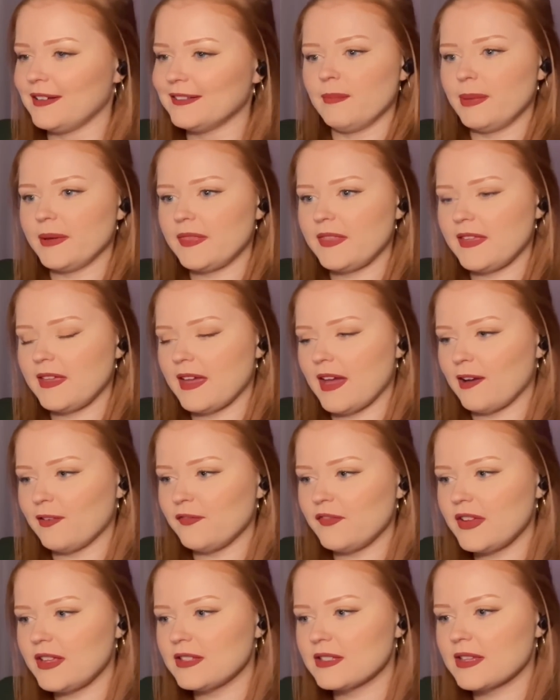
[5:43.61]
But the
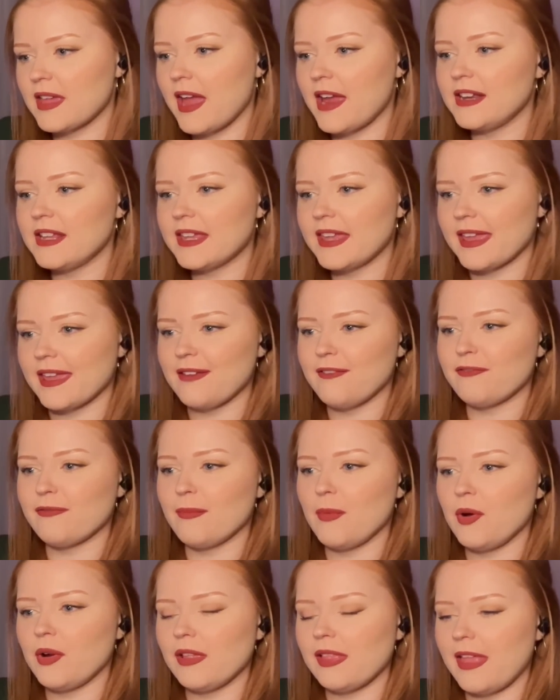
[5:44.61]
outfits kind of give
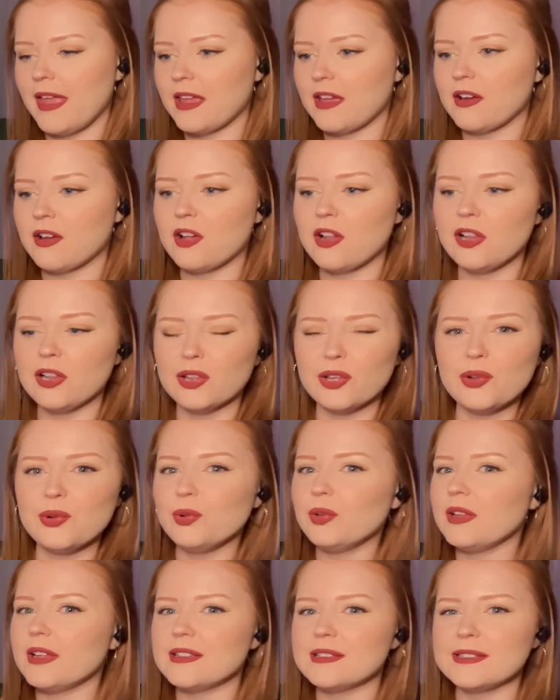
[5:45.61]
more like
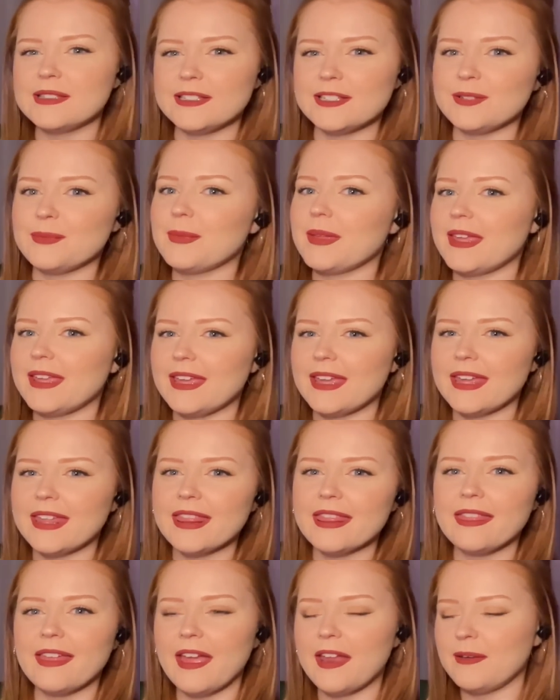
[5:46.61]
Clueless to me
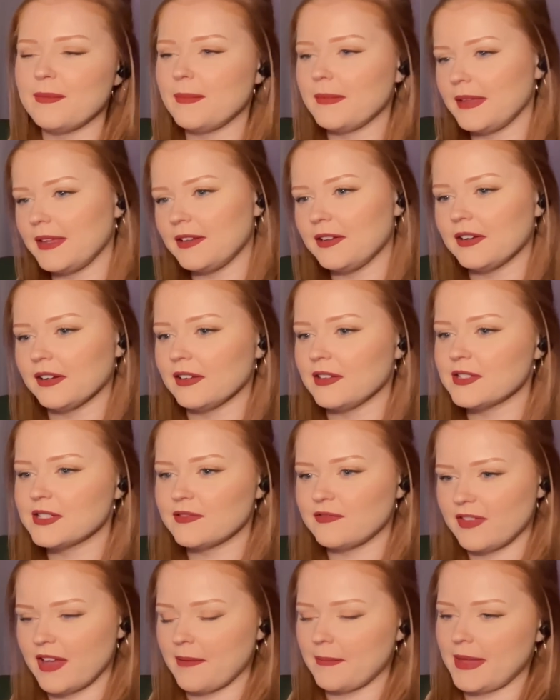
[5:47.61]
than Mean Girls, if
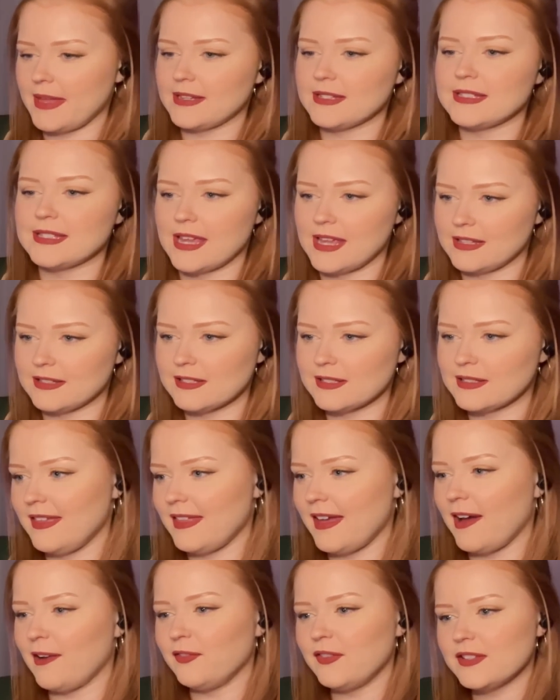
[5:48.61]
that makes sense. The
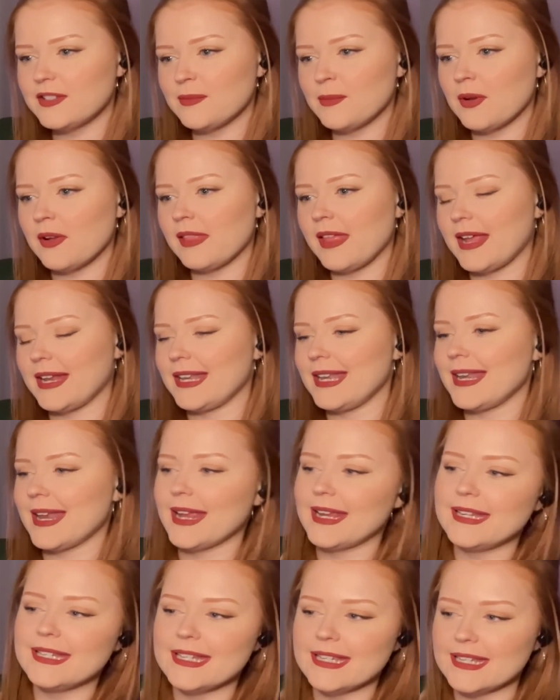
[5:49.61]
outfits are more like
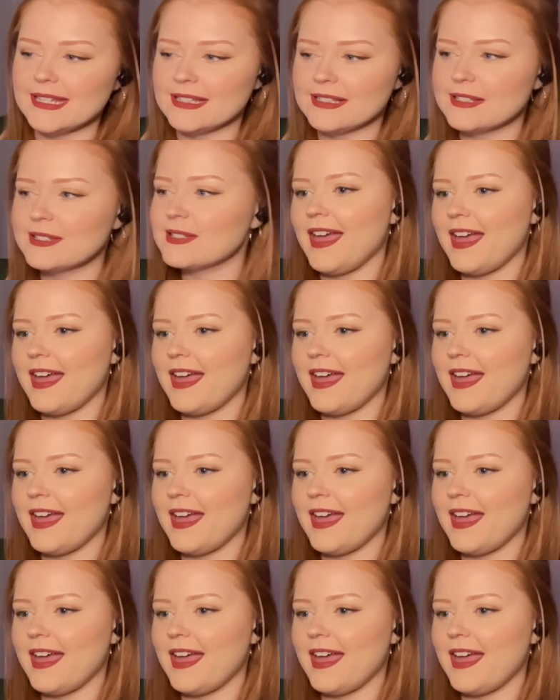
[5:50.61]
90s.